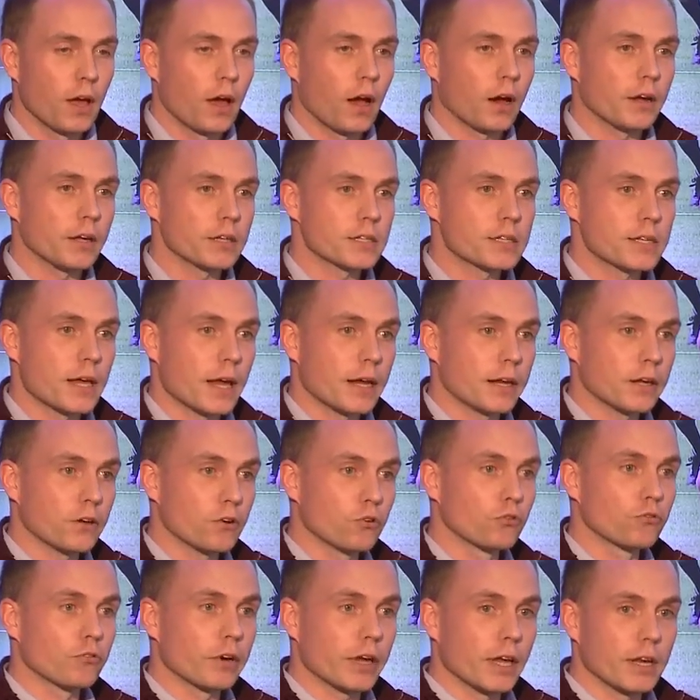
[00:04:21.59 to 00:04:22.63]
are you setting
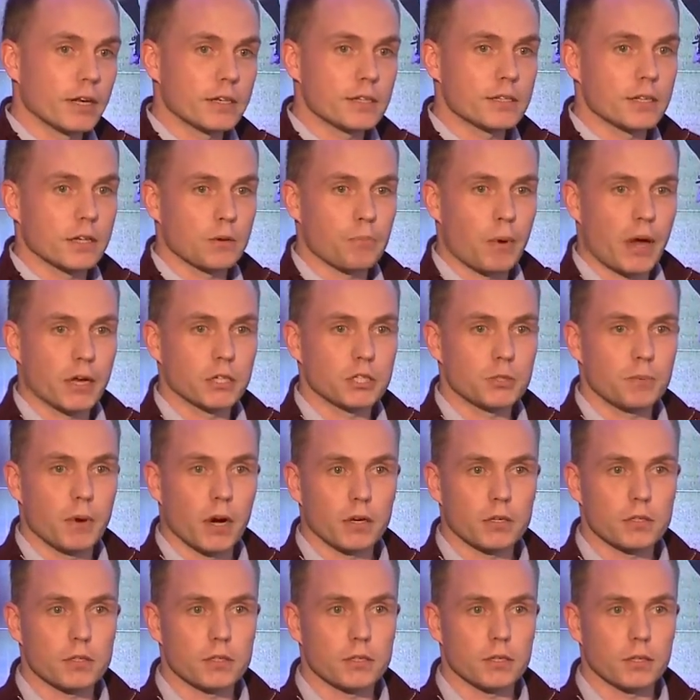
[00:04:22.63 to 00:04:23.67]
unrealistic
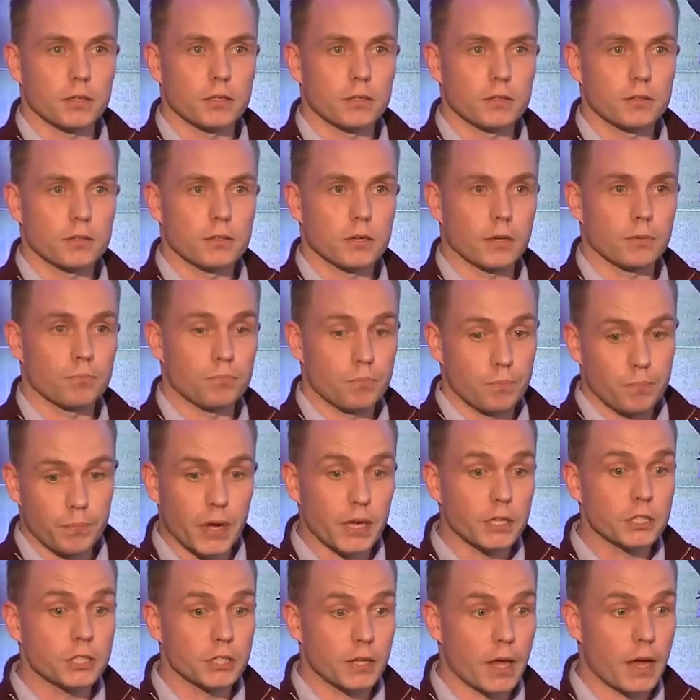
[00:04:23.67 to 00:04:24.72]
benchmarks to
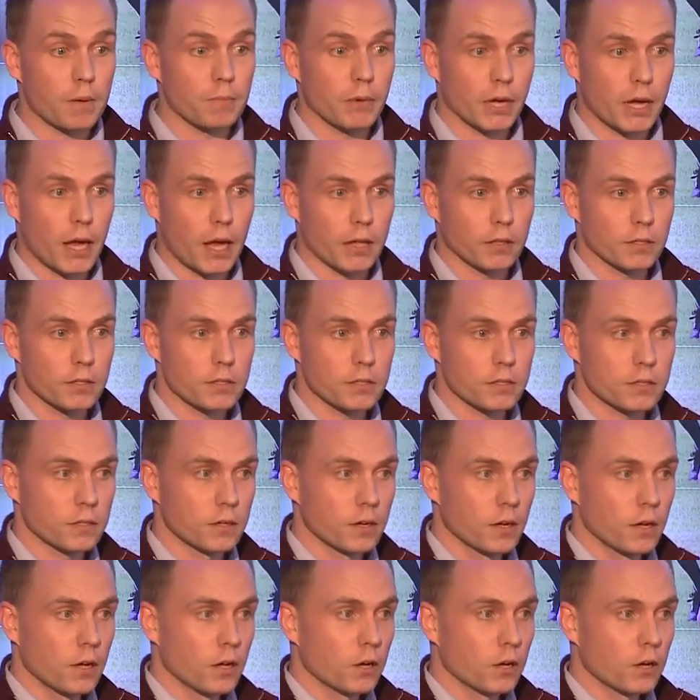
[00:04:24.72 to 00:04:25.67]
pitch them against?